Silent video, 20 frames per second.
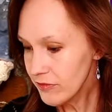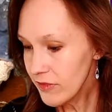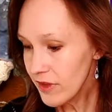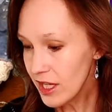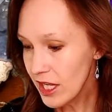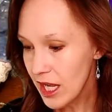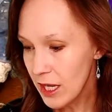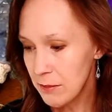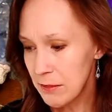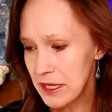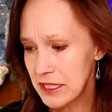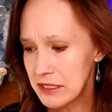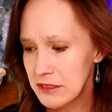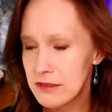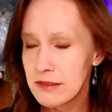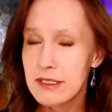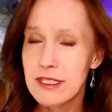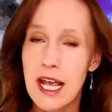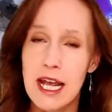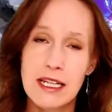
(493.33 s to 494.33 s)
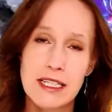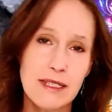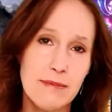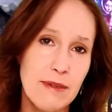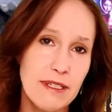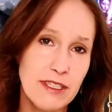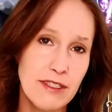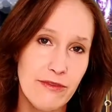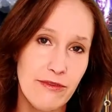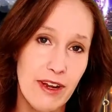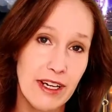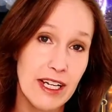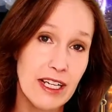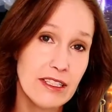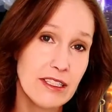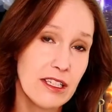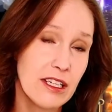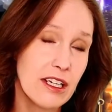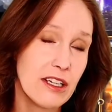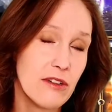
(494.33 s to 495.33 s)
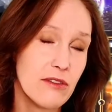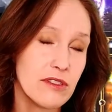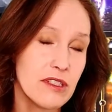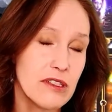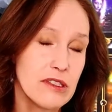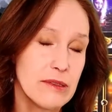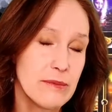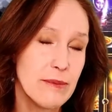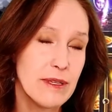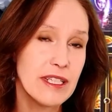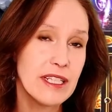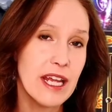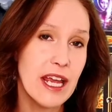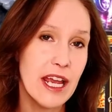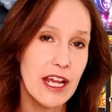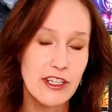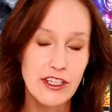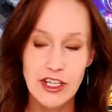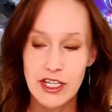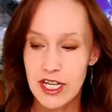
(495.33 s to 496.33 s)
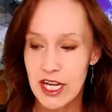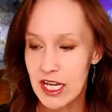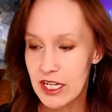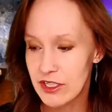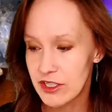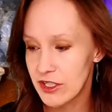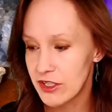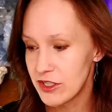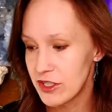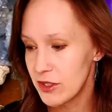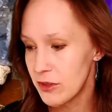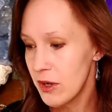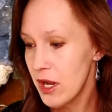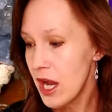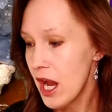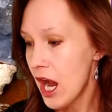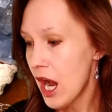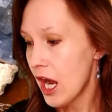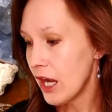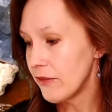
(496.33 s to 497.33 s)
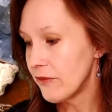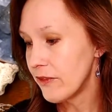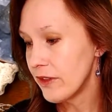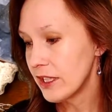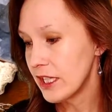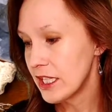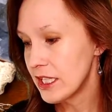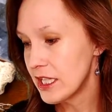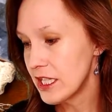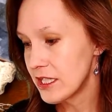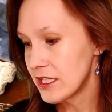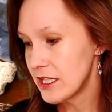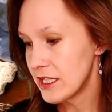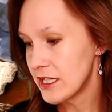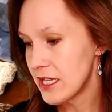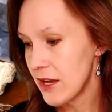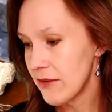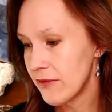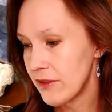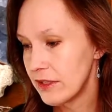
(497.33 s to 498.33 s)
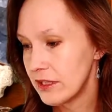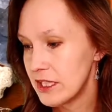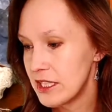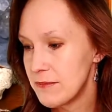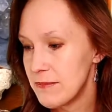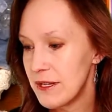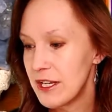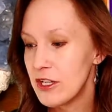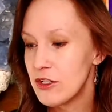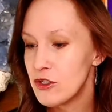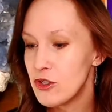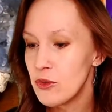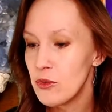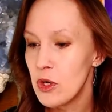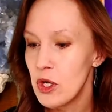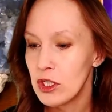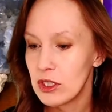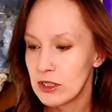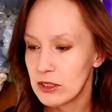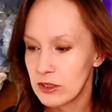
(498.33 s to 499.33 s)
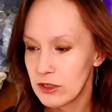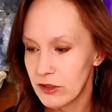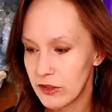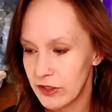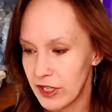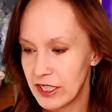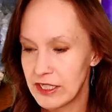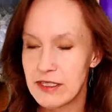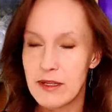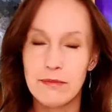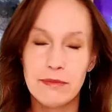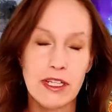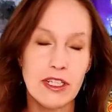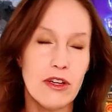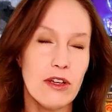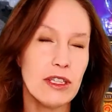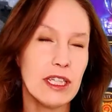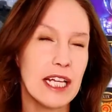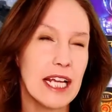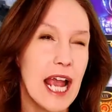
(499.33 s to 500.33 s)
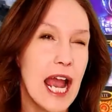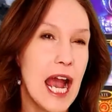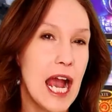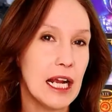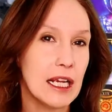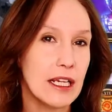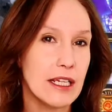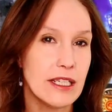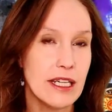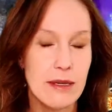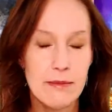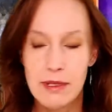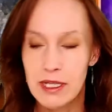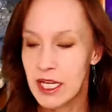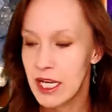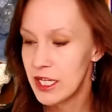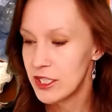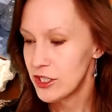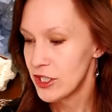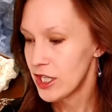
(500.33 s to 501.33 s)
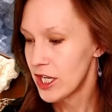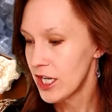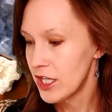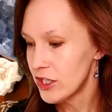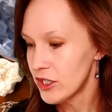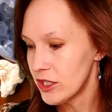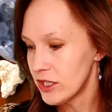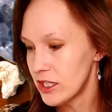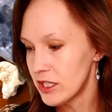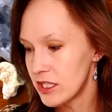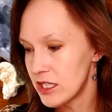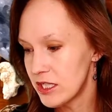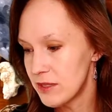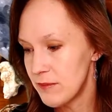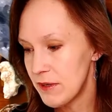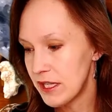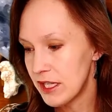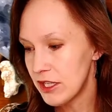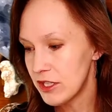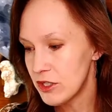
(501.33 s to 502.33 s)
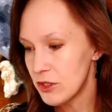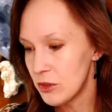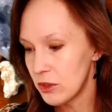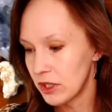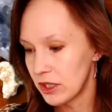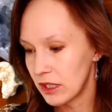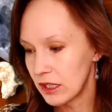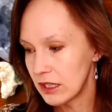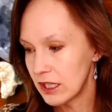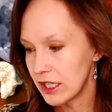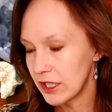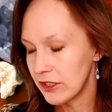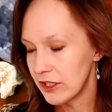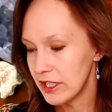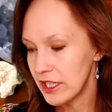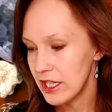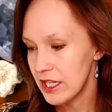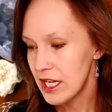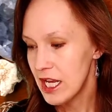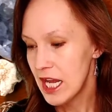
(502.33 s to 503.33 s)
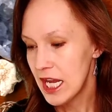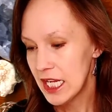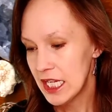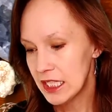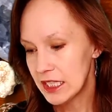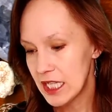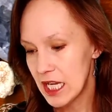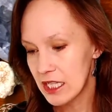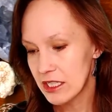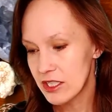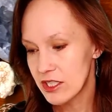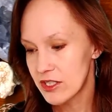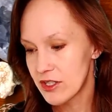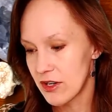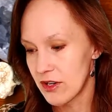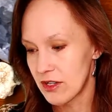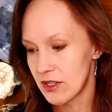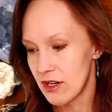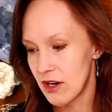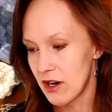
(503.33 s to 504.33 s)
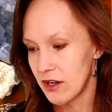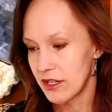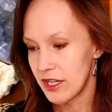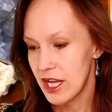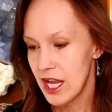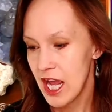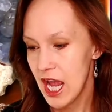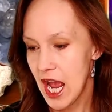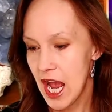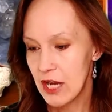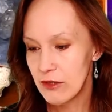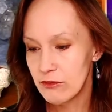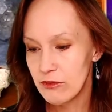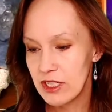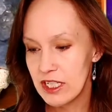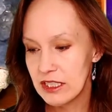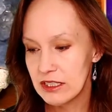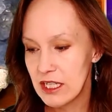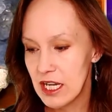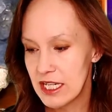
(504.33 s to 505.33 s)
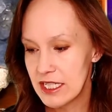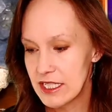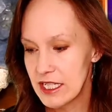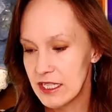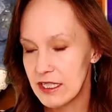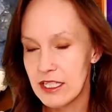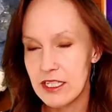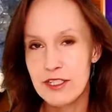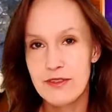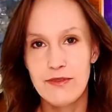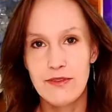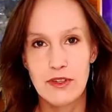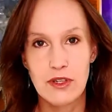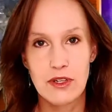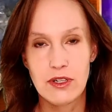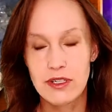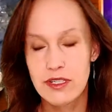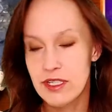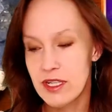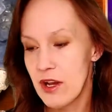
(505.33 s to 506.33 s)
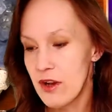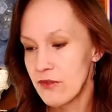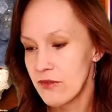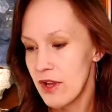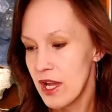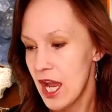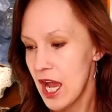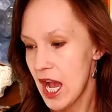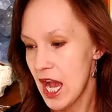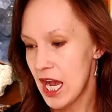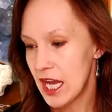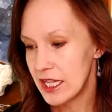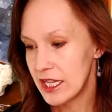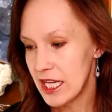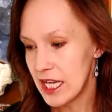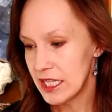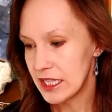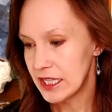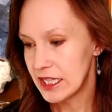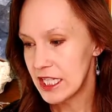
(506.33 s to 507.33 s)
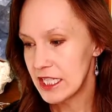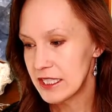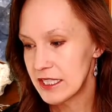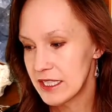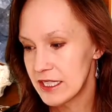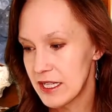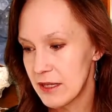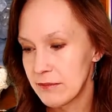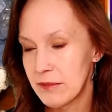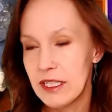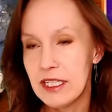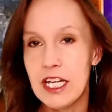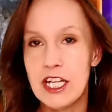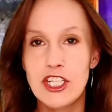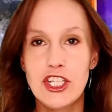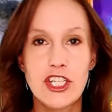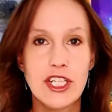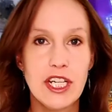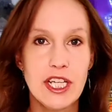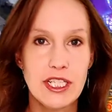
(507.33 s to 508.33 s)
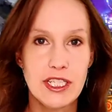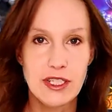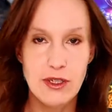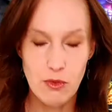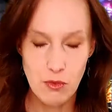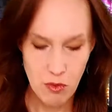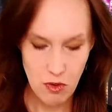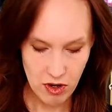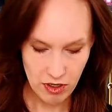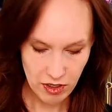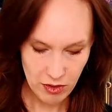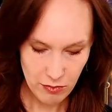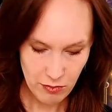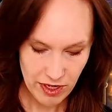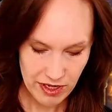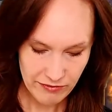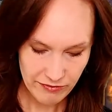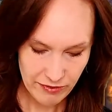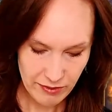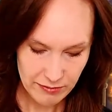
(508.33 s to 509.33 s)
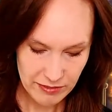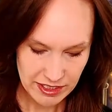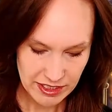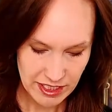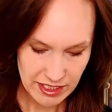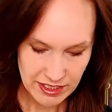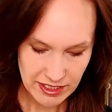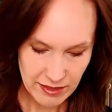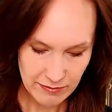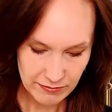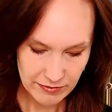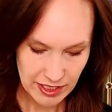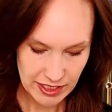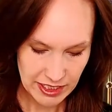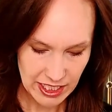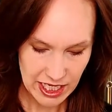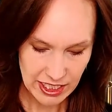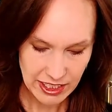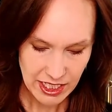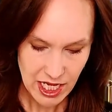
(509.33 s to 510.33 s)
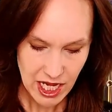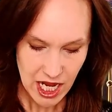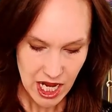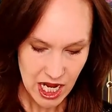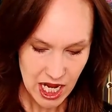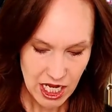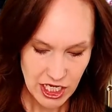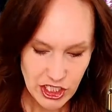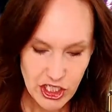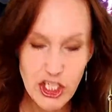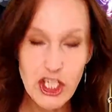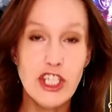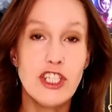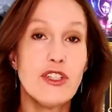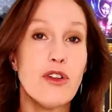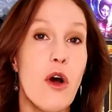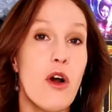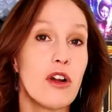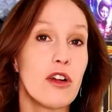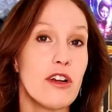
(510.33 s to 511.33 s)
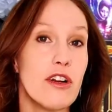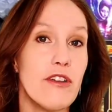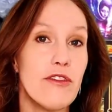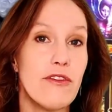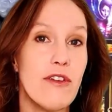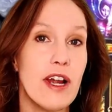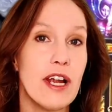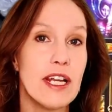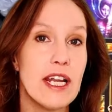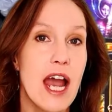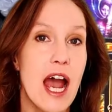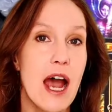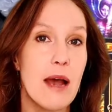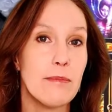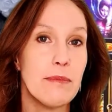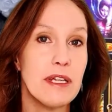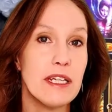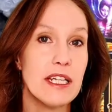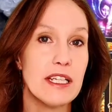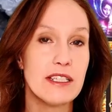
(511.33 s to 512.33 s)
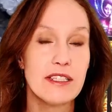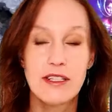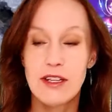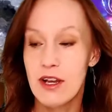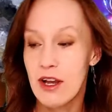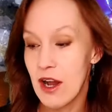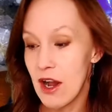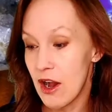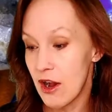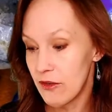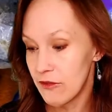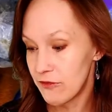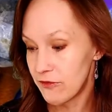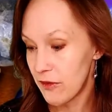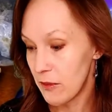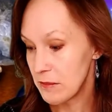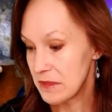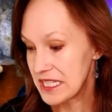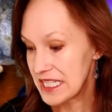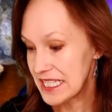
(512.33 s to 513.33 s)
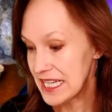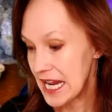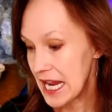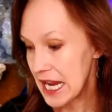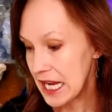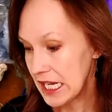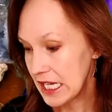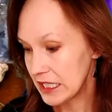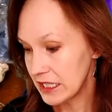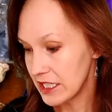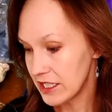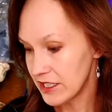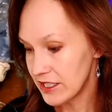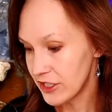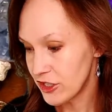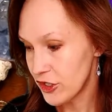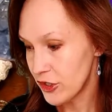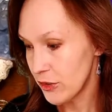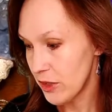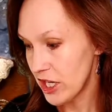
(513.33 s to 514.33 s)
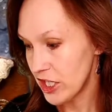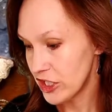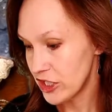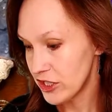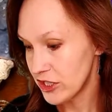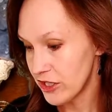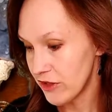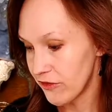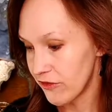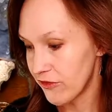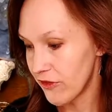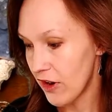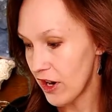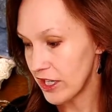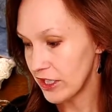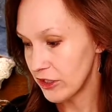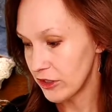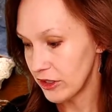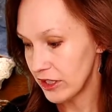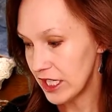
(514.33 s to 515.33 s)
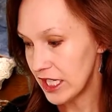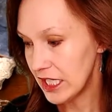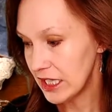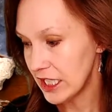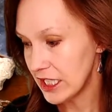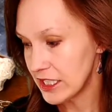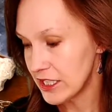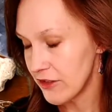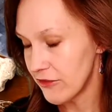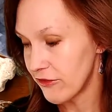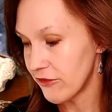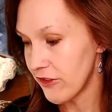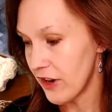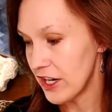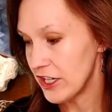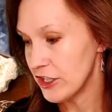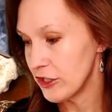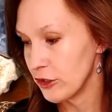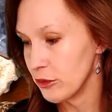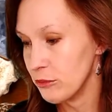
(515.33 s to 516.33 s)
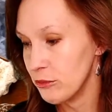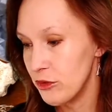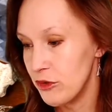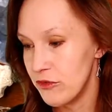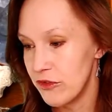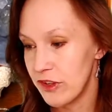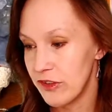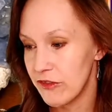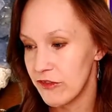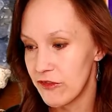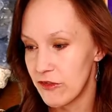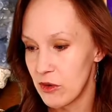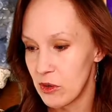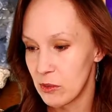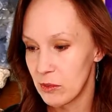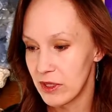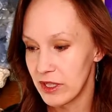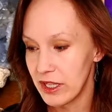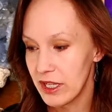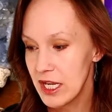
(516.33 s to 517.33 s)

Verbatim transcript: And Pentacles can speak to finance. It can also speak to education too. I feel like this is definitely speaking to learning something. Not like academic education. This is speaking to her clarity in that star card. And realizing this for herself. Uh, that this is something that she needs to walk away from. This is something that uh, she's not going to find happiness uh, from staying in this situation. To find her healing. To find her moving forward.